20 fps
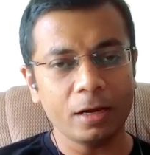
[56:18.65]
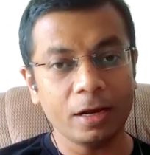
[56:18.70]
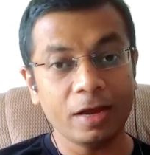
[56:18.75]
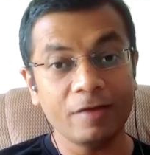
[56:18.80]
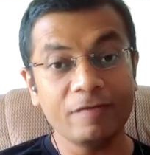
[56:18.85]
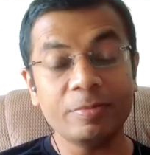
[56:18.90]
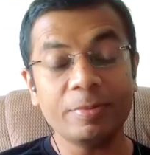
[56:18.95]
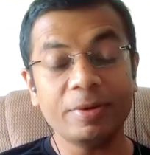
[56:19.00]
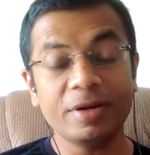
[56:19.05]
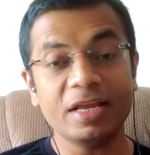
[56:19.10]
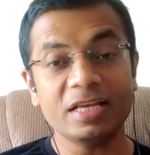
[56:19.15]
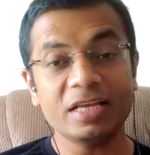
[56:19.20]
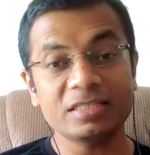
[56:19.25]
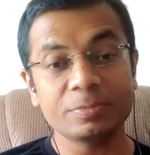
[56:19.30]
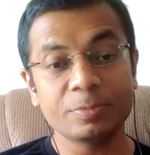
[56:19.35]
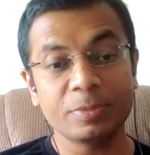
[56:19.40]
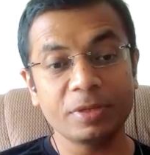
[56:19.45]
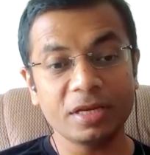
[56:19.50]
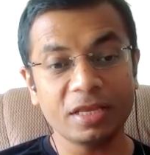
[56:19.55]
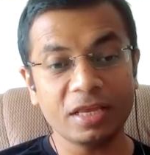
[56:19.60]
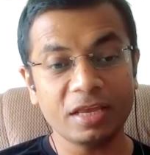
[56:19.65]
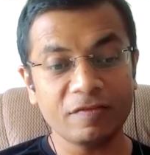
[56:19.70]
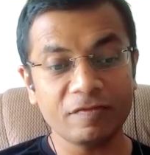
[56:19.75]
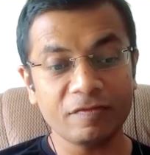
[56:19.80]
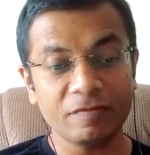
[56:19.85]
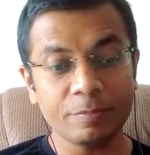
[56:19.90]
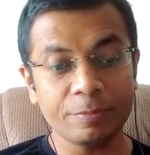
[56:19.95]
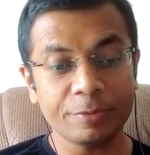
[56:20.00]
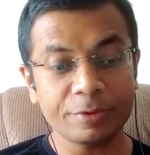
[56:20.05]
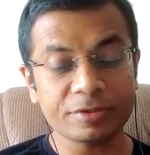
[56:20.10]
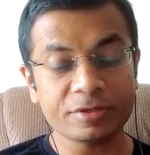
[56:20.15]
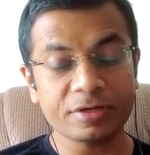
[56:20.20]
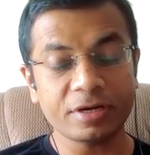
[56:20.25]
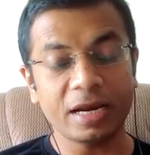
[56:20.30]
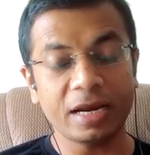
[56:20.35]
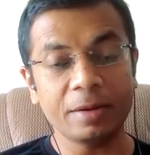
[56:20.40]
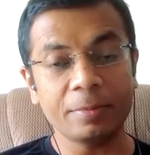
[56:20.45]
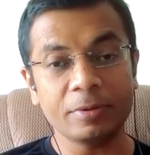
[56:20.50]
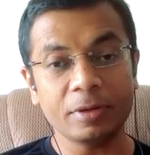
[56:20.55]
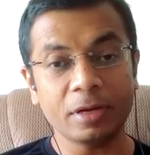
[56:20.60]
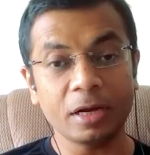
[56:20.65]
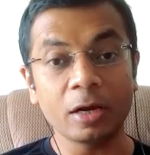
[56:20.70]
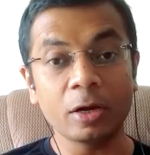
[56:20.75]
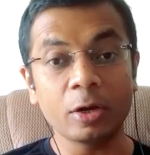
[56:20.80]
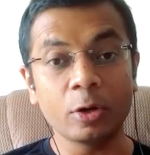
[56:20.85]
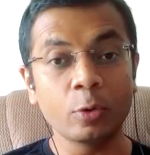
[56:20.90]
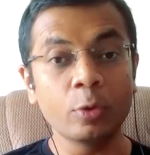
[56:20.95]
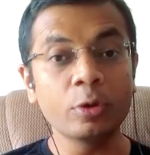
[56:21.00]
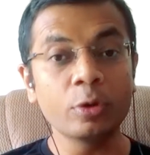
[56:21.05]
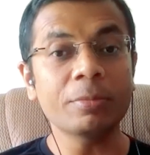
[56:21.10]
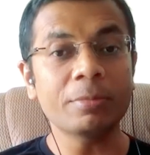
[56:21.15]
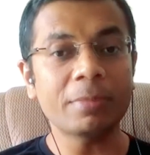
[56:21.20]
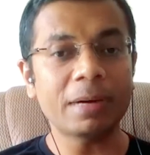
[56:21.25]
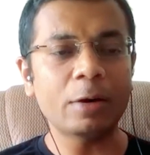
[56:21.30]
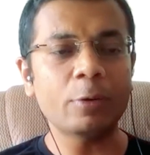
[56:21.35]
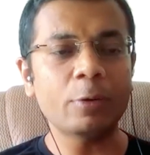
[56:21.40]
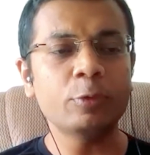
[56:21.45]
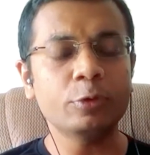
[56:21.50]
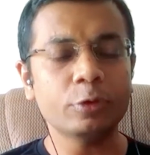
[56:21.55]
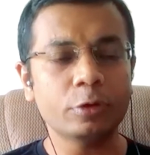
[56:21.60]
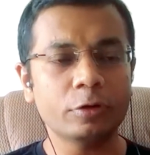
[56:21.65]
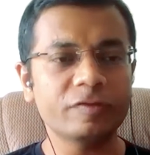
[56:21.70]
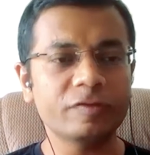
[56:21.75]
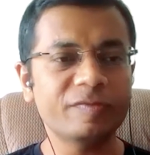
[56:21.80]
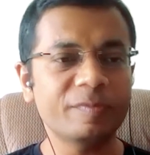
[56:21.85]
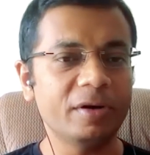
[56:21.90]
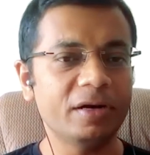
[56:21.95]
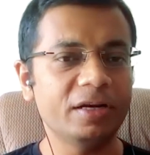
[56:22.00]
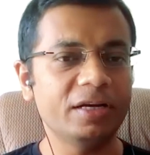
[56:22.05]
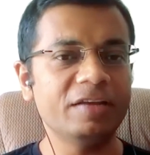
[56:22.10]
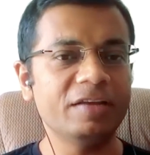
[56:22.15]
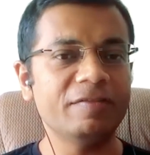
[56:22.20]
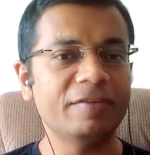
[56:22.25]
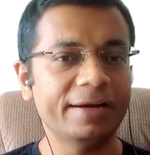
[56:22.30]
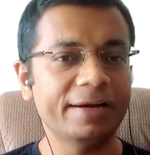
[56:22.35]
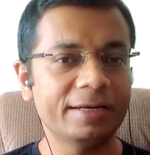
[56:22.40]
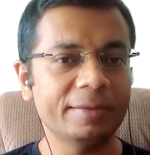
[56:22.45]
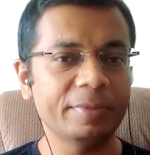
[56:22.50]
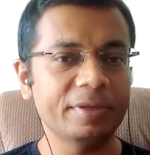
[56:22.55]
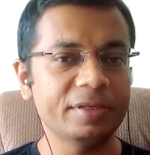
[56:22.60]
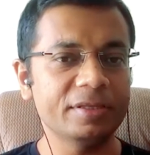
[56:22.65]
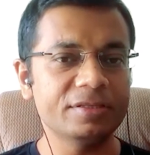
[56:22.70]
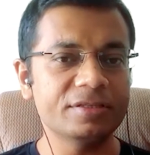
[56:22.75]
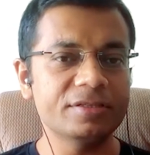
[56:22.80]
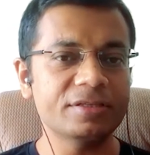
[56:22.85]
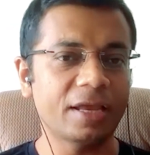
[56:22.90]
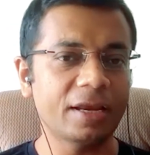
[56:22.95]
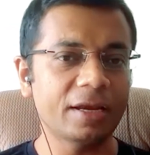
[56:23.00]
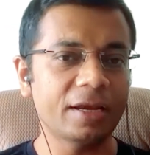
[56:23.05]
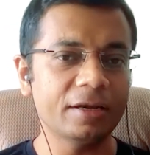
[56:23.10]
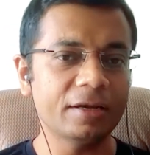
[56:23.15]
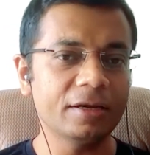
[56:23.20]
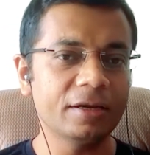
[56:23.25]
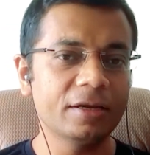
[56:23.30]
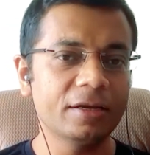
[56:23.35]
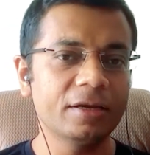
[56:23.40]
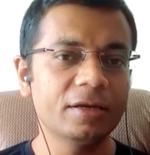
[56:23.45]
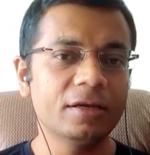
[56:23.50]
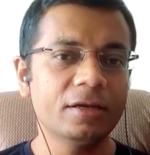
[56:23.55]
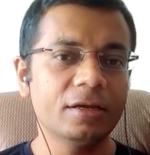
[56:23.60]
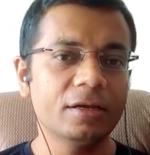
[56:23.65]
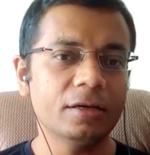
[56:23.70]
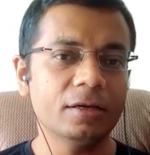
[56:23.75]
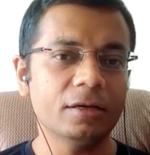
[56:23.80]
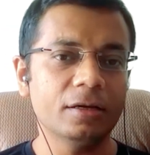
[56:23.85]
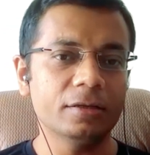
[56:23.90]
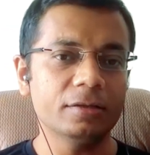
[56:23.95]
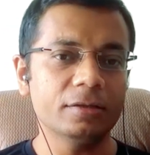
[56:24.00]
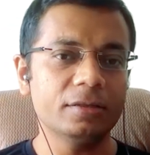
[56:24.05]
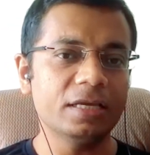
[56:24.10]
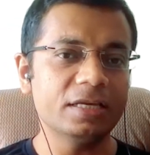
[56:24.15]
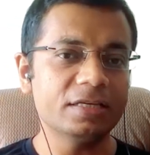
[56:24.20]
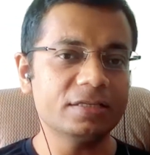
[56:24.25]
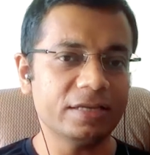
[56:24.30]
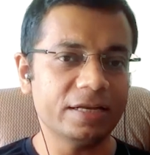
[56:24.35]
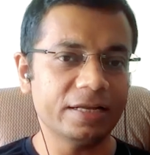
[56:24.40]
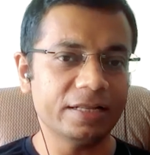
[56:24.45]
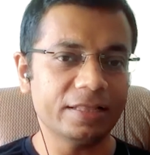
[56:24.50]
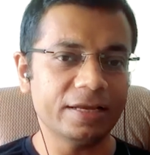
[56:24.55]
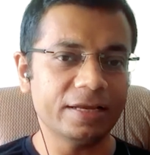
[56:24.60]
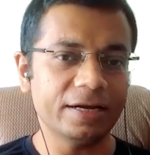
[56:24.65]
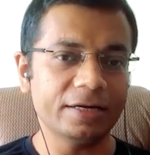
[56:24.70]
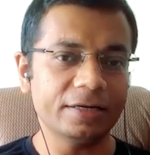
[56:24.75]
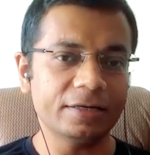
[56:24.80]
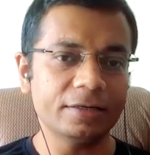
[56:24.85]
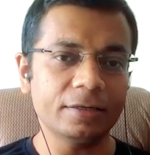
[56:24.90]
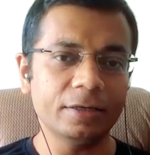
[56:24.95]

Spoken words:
everybody has been prescribed a good amount of multivitamins and things like that,